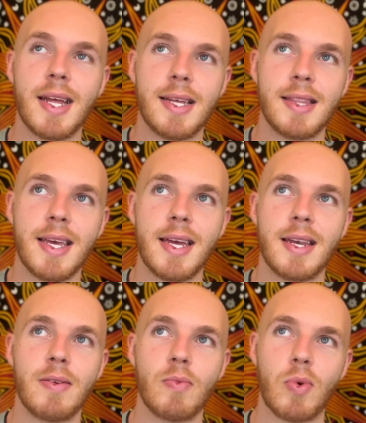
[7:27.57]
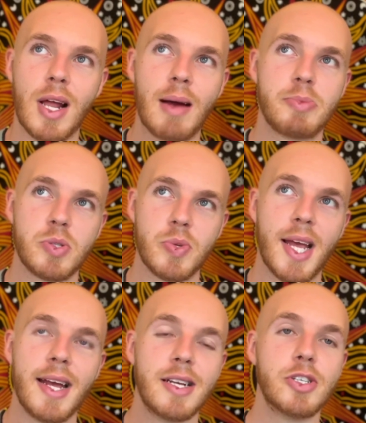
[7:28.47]
And then what happens when
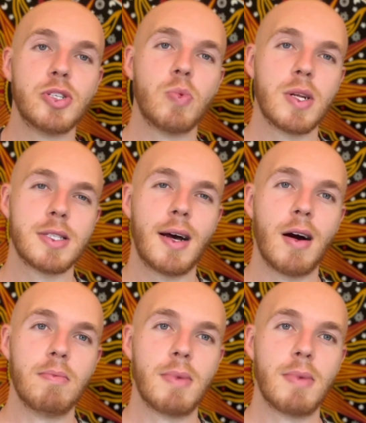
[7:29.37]
that energy runs out?